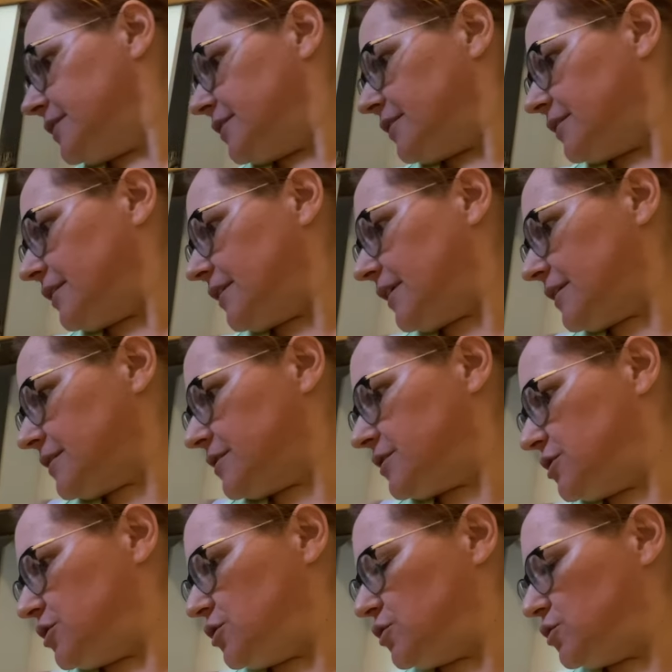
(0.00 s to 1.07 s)
Let's
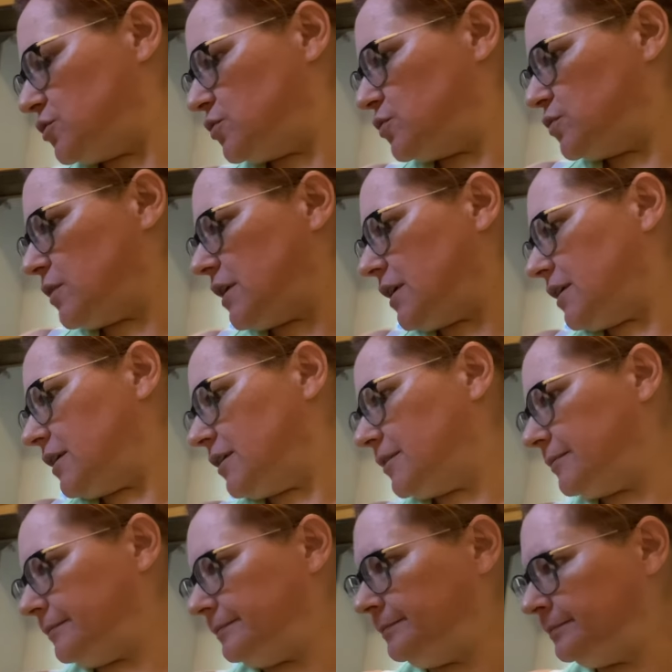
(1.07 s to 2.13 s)
do
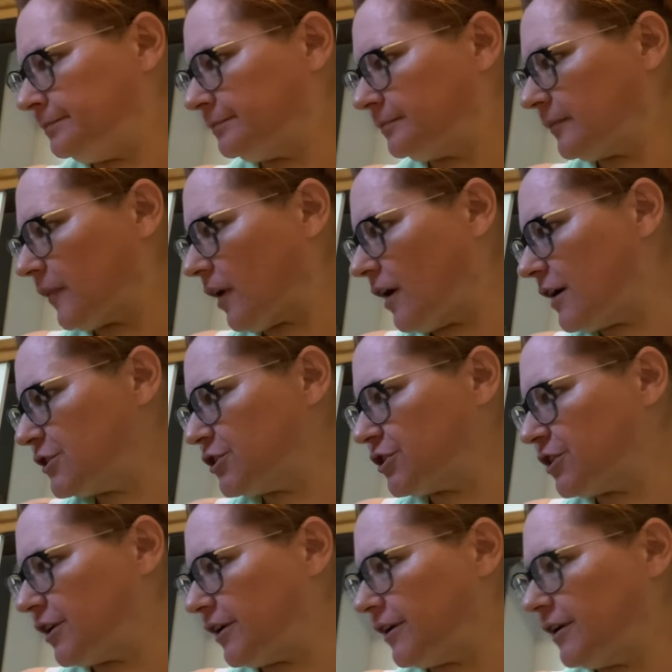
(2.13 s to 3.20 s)

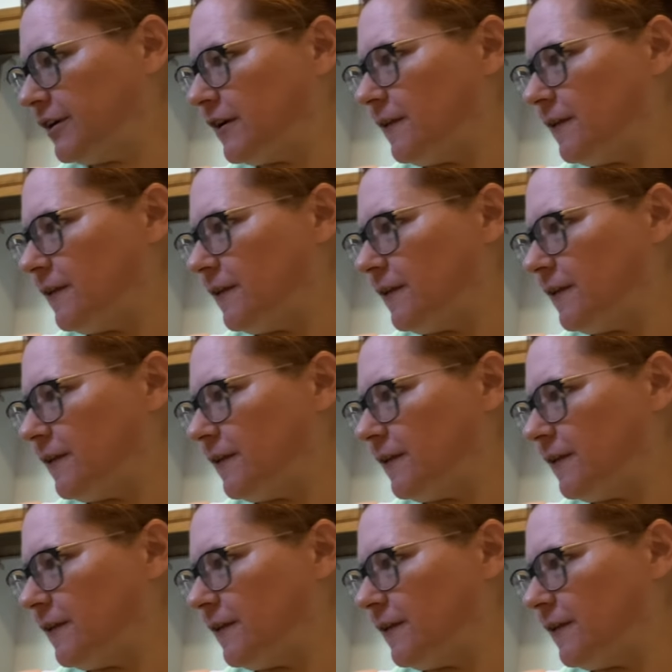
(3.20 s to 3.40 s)
Asha